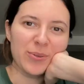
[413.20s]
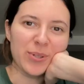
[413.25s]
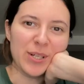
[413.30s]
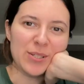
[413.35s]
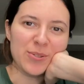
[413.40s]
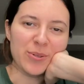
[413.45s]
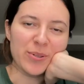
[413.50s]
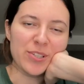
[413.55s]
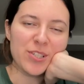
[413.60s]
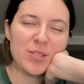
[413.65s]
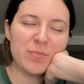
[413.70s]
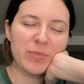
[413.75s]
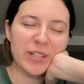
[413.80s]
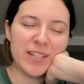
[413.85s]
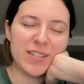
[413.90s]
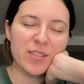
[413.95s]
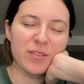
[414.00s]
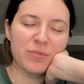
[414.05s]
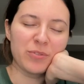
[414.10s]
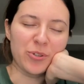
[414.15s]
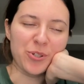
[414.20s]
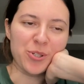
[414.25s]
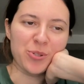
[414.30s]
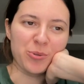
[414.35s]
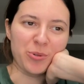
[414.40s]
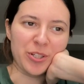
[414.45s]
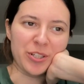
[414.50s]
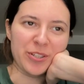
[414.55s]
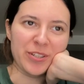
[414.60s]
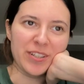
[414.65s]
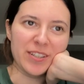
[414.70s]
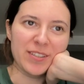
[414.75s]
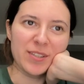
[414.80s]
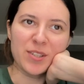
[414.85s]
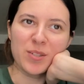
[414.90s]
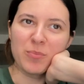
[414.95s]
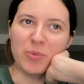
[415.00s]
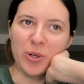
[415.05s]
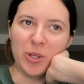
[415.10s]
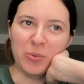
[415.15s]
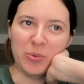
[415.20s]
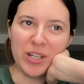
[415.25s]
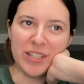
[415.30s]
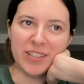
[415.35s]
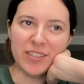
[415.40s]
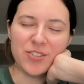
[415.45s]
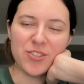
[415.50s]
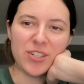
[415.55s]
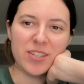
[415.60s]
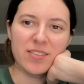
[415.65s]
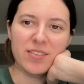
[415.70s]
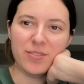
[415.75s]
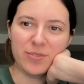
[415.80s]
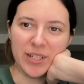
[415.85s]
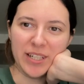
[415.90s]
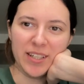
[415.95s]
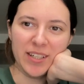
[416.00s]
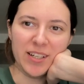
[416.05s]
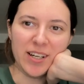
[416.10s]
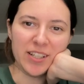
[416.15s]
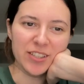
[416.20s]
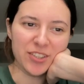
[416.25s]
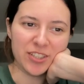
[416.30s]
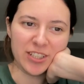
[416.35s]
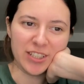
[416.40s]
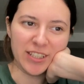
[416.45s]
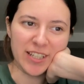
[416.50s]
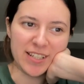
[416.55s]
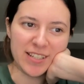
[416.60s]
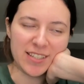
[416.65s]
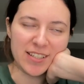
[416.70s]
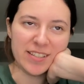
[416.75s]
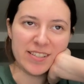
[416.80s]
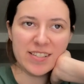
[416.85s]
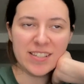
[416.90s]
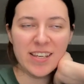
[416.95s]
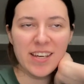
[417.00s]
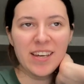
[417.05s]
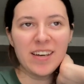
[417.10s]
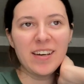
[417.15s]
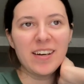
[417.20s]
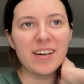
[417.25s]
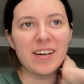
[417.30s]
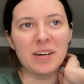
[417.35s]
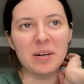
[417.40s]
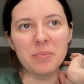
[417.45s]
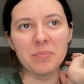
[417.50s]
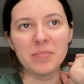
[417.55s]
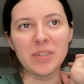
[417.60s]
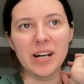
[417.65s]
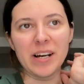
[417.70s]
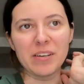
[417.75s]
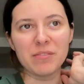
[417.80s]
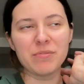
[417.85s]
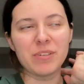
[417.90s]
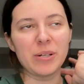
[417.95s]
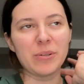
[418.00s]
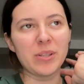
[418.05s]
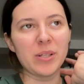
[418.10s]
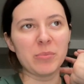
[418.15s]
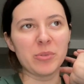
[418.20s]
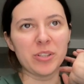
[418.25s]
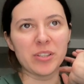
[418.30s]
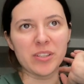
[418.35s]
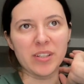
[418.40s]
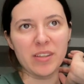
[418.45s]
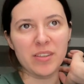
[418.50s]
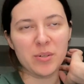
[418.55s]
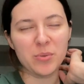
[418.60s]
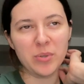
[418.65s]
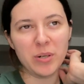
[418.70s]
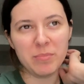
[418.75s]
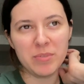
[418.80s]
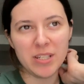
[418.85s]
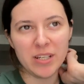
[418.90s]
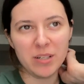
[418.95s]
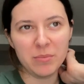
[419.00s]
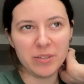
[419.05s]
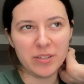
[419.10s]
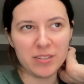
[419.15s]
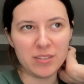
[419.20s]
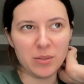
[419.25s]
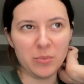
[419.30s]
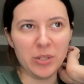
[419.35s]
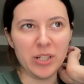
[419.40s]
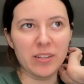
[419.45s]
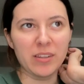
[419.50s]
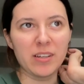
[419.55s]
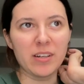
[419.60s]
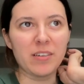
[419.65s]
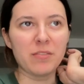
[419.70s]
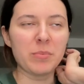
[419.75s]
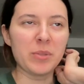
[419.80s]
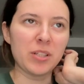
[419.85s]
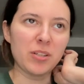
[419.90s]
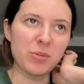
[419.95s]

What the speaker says: Okay, so I just placed the first order. It's a small one, it's just three underglazes. I found them on another website, because the one that I've been